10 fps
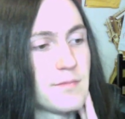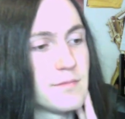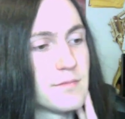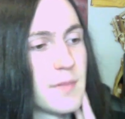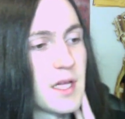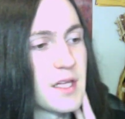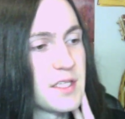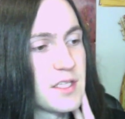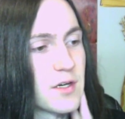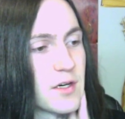
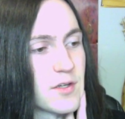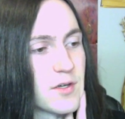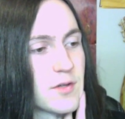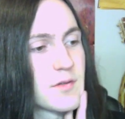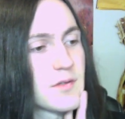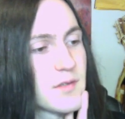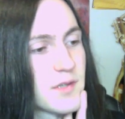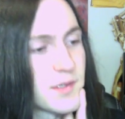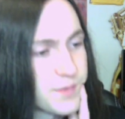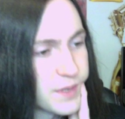Melody Gardot
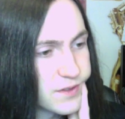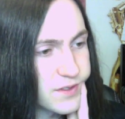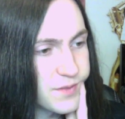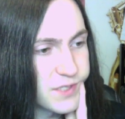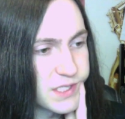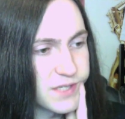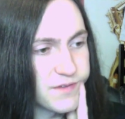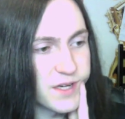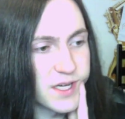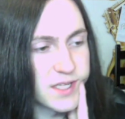have been some recent
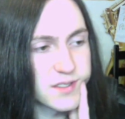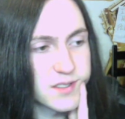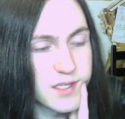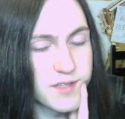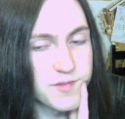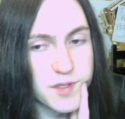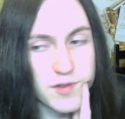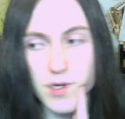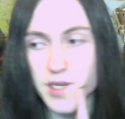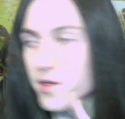finds that have been
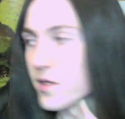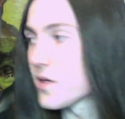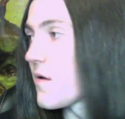quite good.